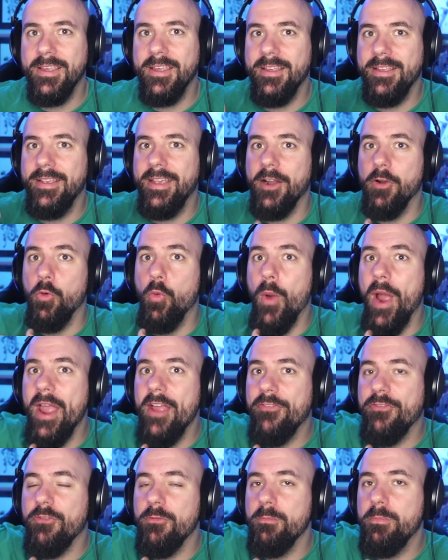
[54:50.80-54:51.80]
get away
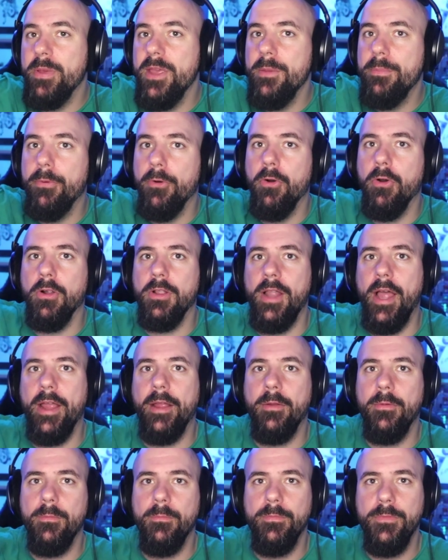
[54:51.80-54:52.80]
from people or
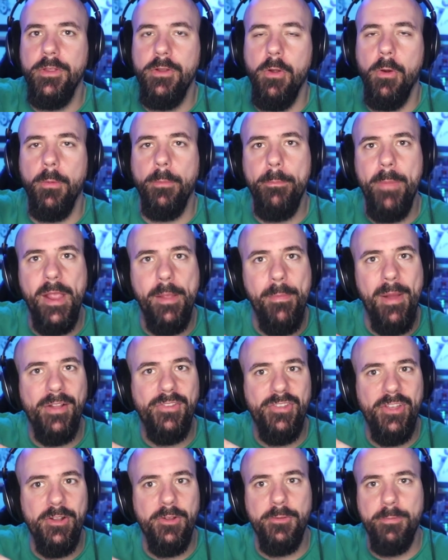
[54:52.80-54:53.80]
like you know make my
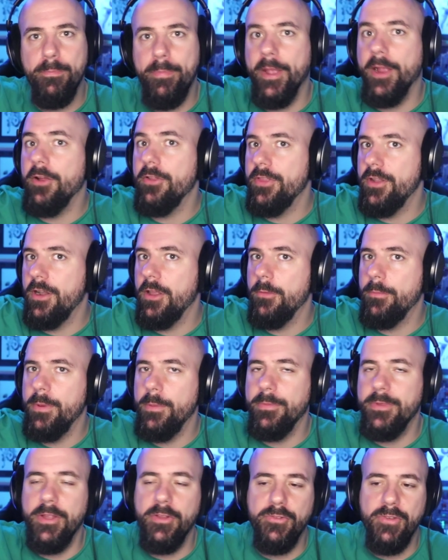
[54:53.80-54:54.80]
channels bigger than other
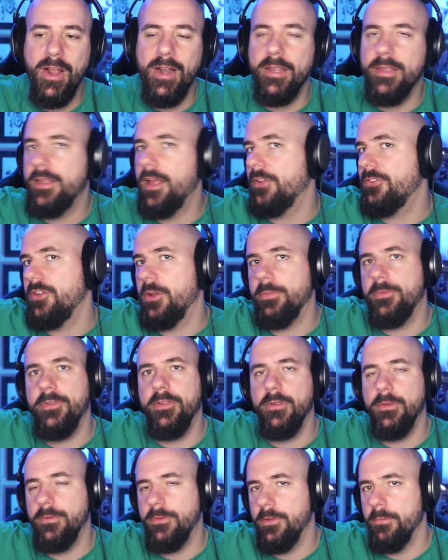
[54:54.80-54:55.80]
people than try to catch up
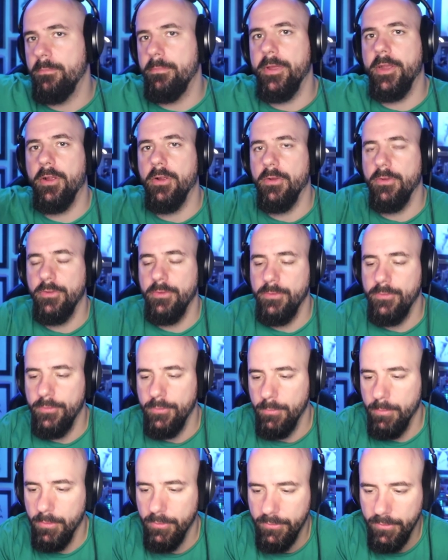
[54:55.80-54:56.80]
to to bigger
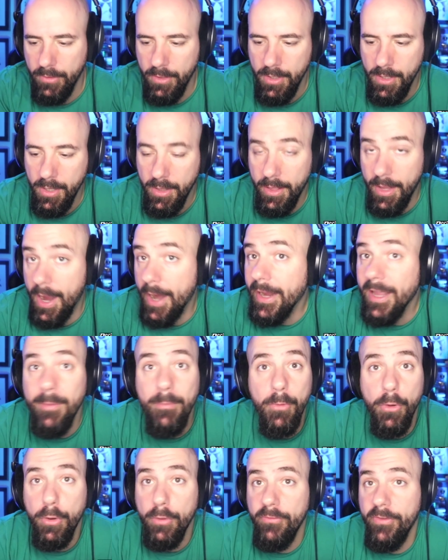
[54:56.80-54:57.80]
YouTubers. Like I get
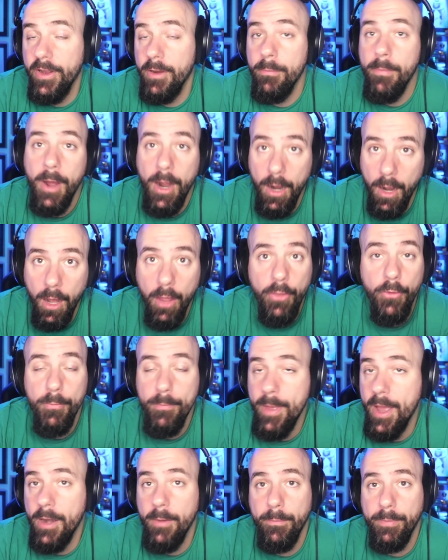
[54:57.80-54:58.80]
motivated by other
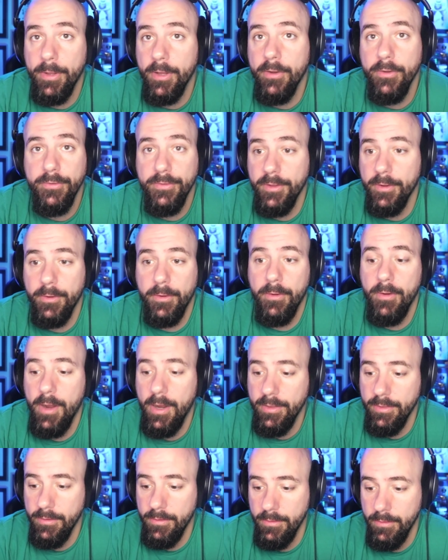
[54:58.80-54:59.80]
men and players that are
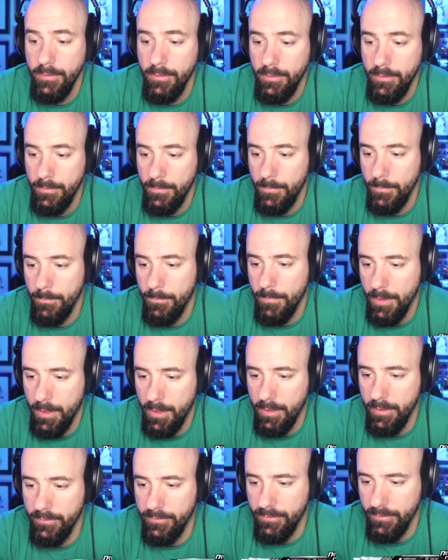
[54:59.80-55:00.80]
grinding,
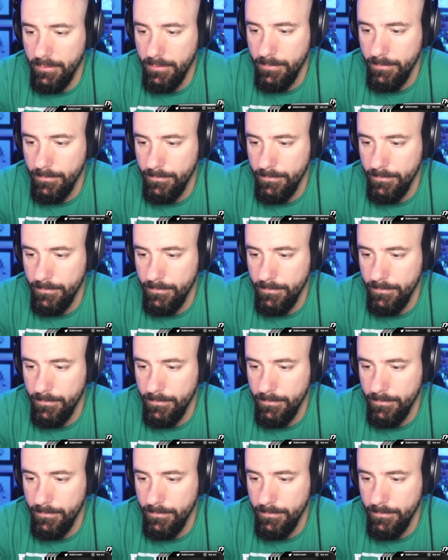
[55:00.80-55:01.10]
honestly.